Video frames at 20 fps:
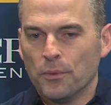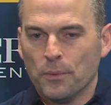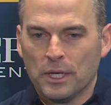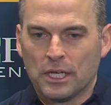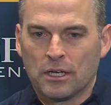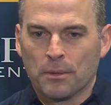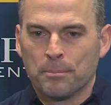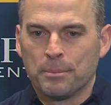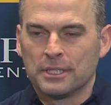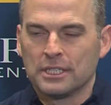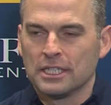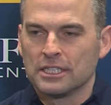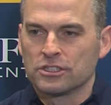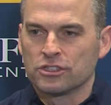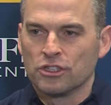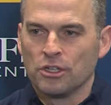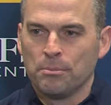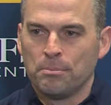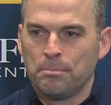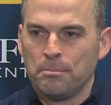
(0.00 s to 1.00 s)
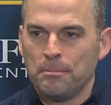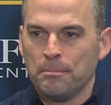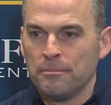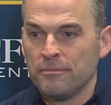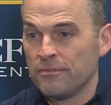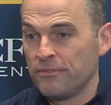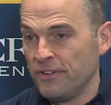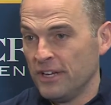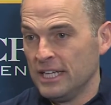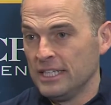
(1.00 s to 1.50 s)
we could potentially
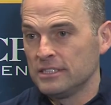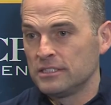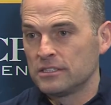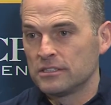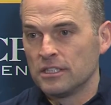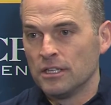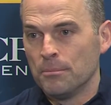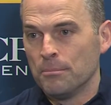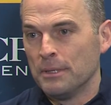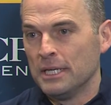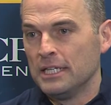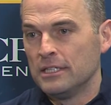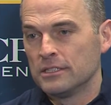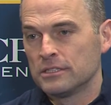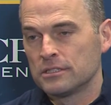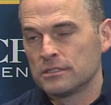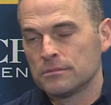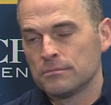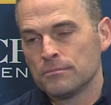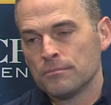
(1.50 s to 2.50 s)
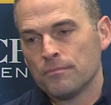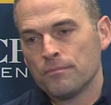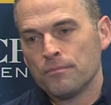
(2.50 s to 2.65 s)
face that beat us.